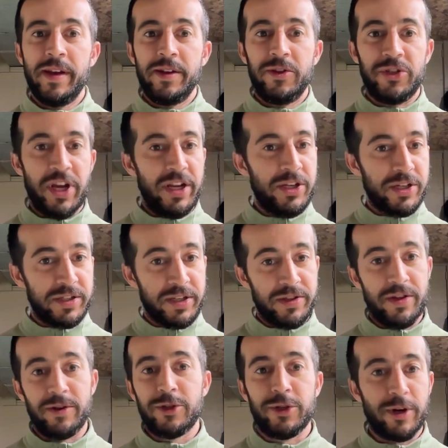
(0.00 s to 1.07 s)
changes in
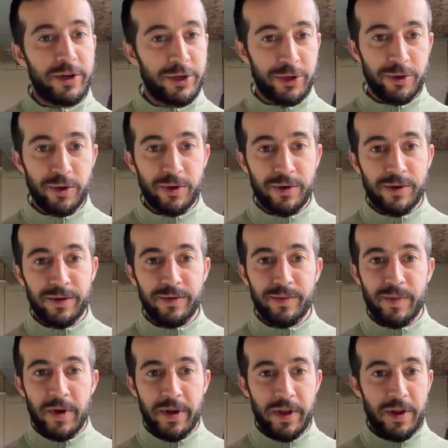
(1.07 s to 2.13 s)
their structural,
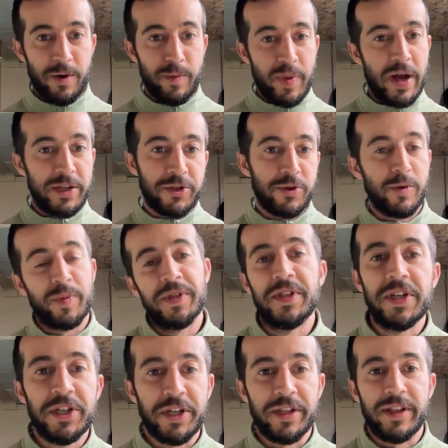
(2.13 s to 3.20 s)
postural
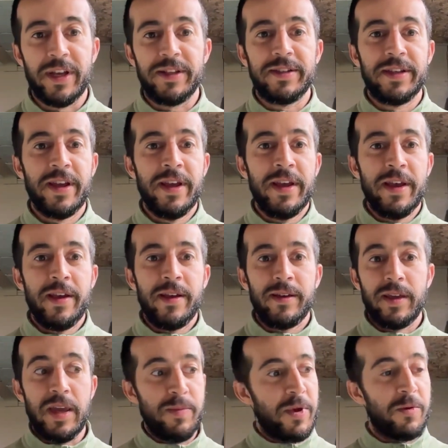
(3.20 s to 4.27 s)
position that's
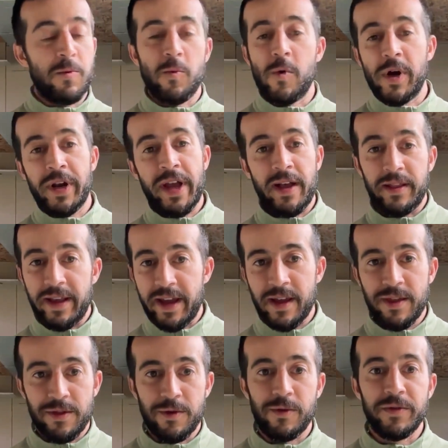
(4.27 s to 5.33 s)
keeping one at
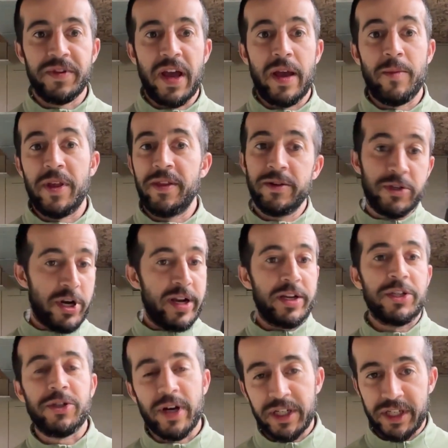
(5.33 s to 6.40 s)
length the whole time, and they're trying to
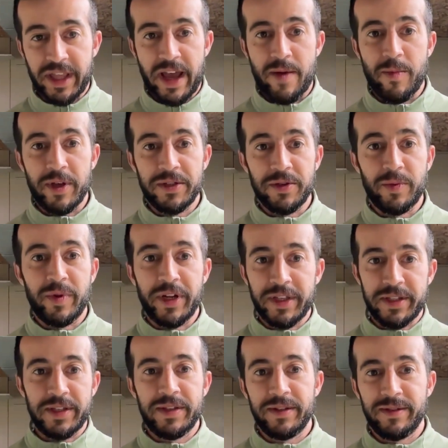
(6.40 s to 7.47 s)
stretch that muscle, but
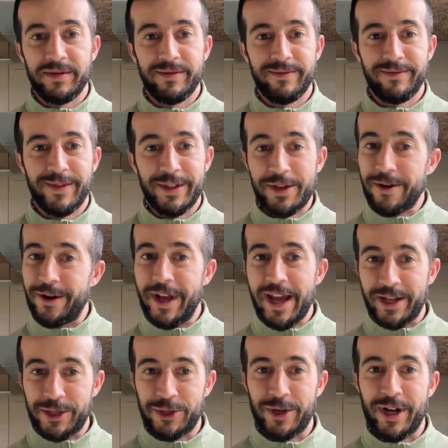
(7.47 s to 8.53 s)
it's already
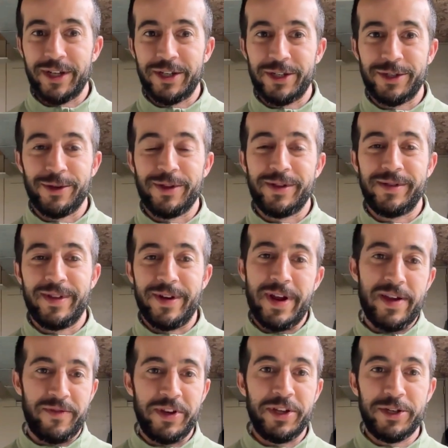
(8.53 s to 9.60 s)
at stretch, so they're
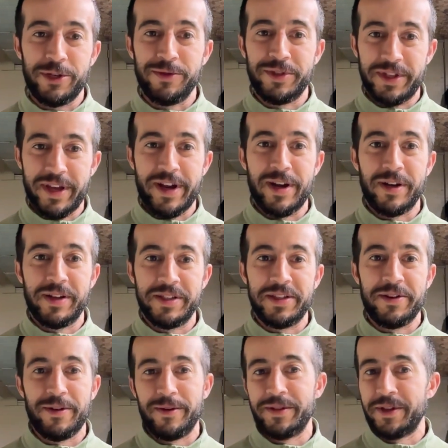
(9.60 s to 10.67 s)
having issues there because
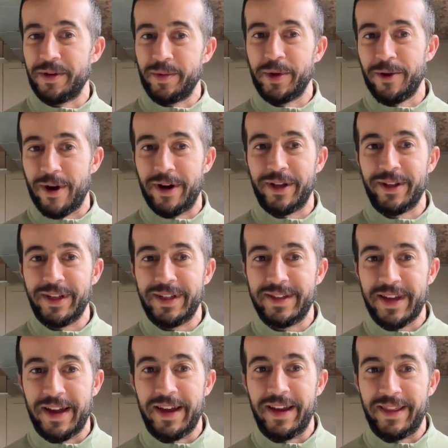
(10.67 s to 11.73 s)
they're always going to be chronically
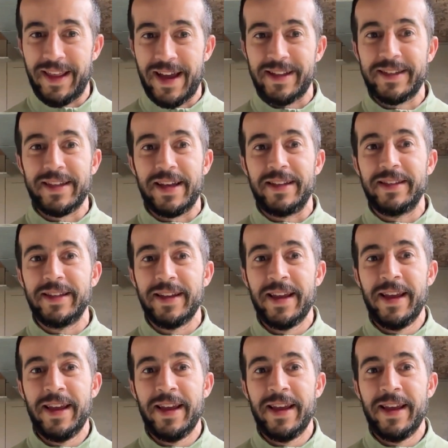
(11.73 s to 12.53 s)
tight in that sense.